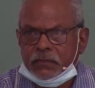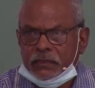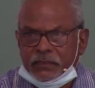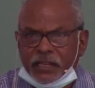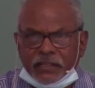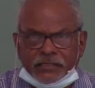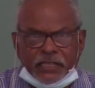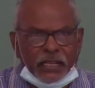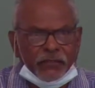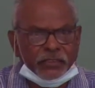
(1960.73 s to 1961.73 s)
You know, the sea
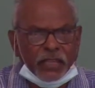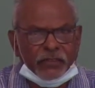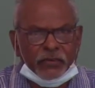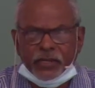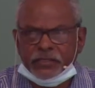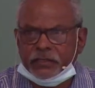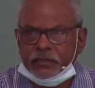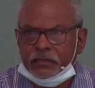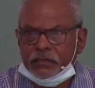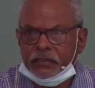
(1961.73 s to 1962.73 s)
levels haven't risen.
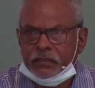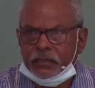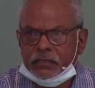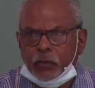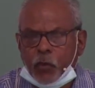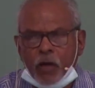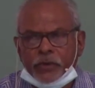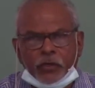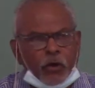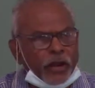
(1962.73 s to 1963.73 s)
So why would
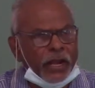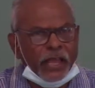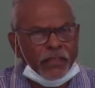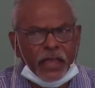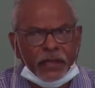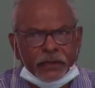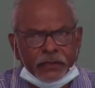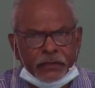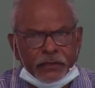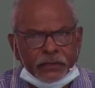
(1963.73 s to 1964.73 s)
God allow that?
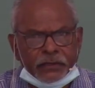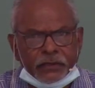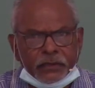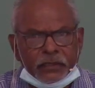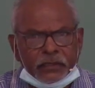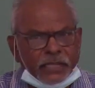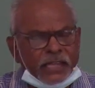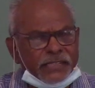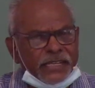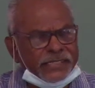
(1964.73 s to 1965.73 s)

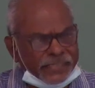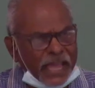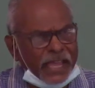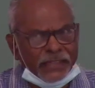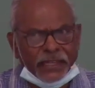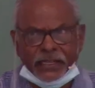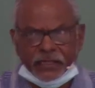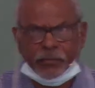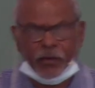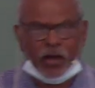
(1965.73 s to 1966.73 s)
Doesn't he say that in the
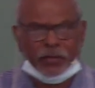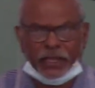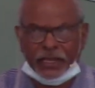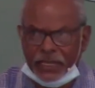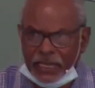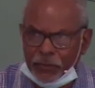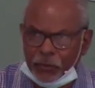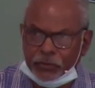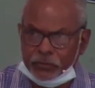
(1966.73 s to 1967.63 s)
Bible that he will,